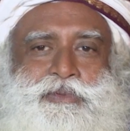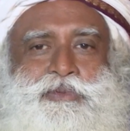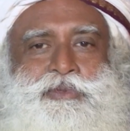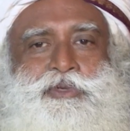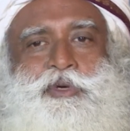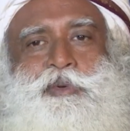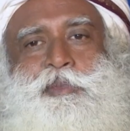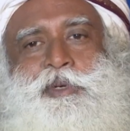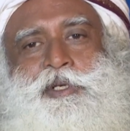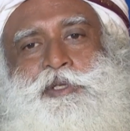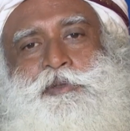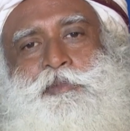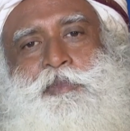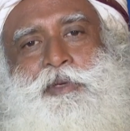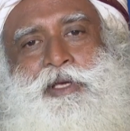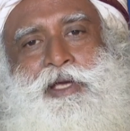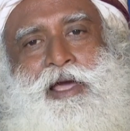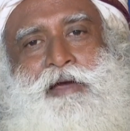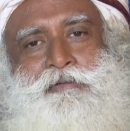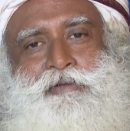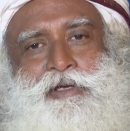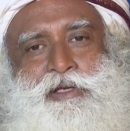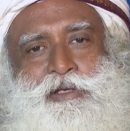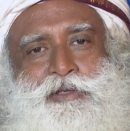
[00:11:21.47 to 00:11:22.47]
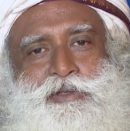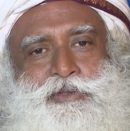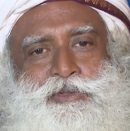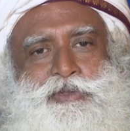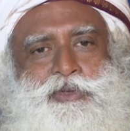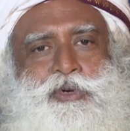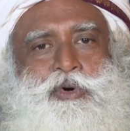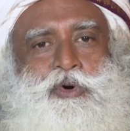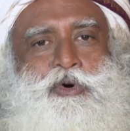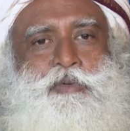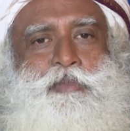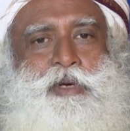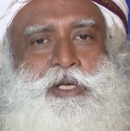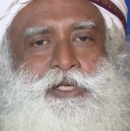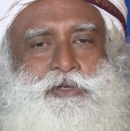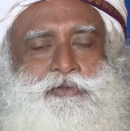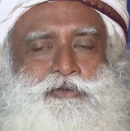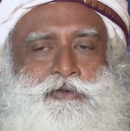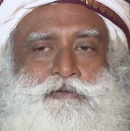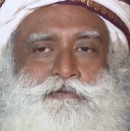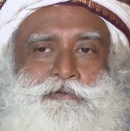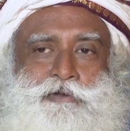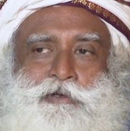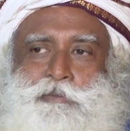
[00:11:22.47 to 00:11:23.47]
you must be having so much
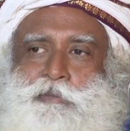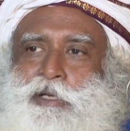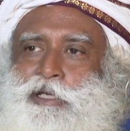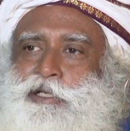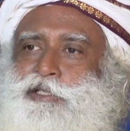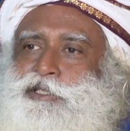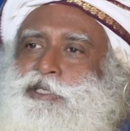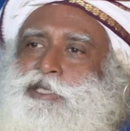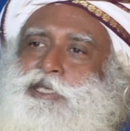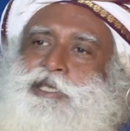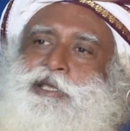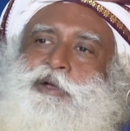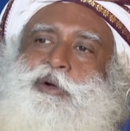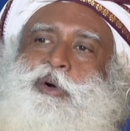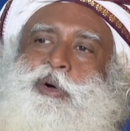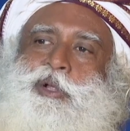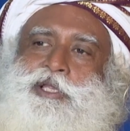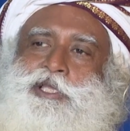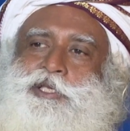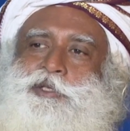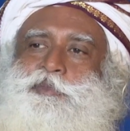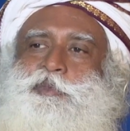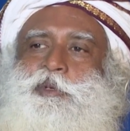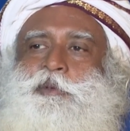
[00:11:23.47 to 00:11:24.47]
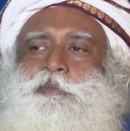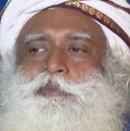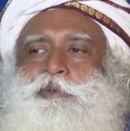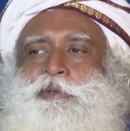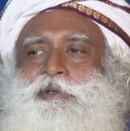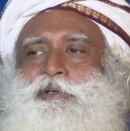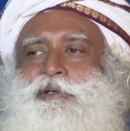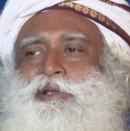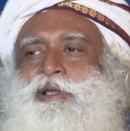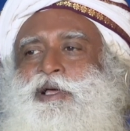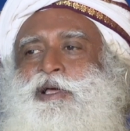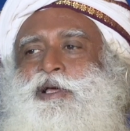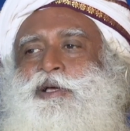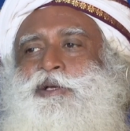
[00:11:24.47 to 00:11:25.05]
fulfillment, seeing all these people